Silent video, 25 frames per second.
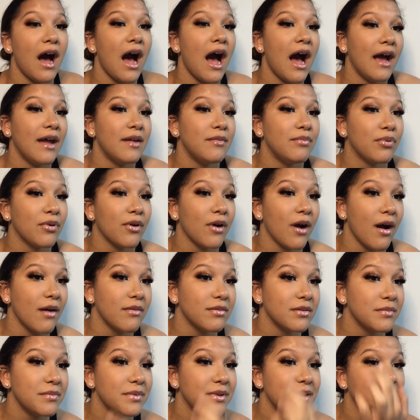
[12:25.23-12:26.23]
I'd
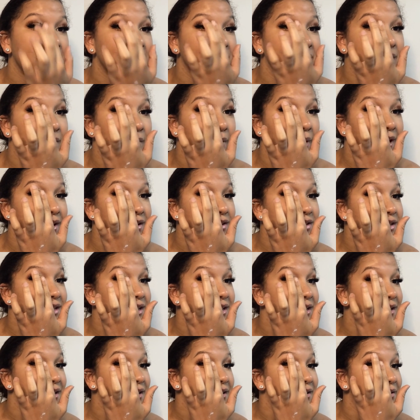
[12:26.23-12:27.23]
probably be
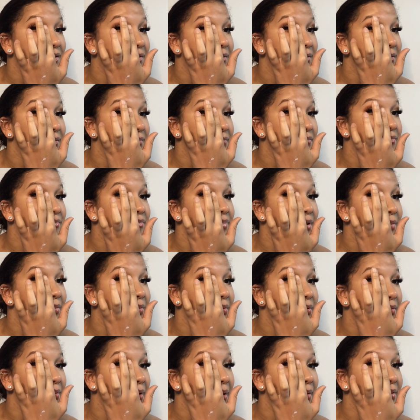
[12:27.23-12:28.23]
questioned, or people
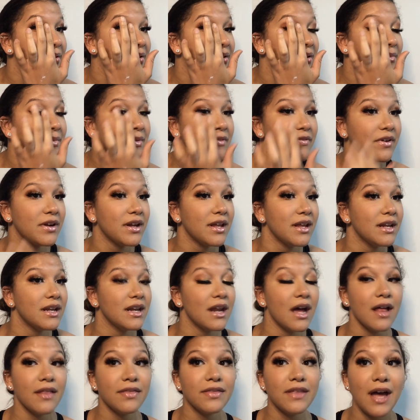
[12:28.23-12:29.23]
would probably look at me funny.
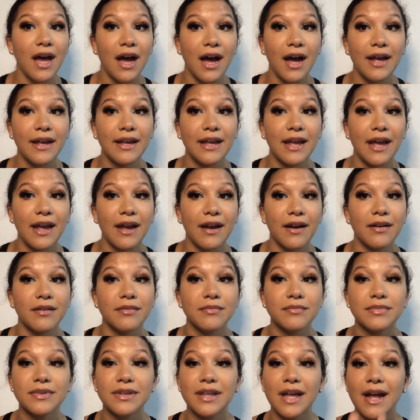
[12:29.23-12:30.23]
Not that I care.
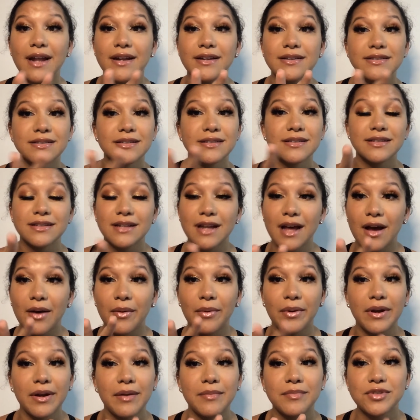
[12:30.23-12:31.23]
That's not
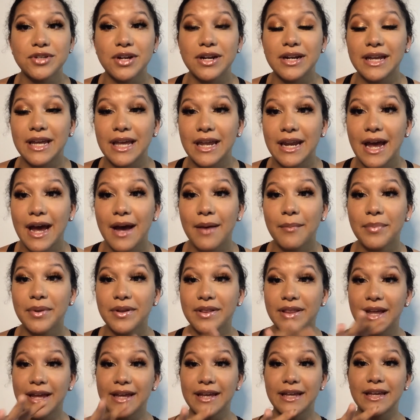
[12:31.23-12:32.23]
what I'm trying to get at,
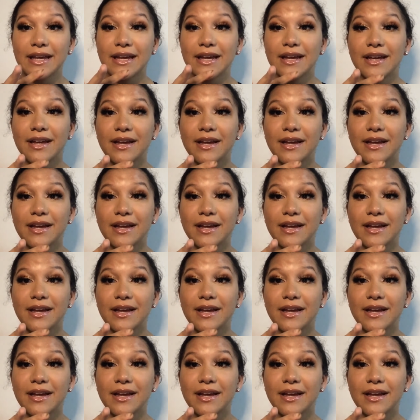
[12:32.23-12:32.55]
but like,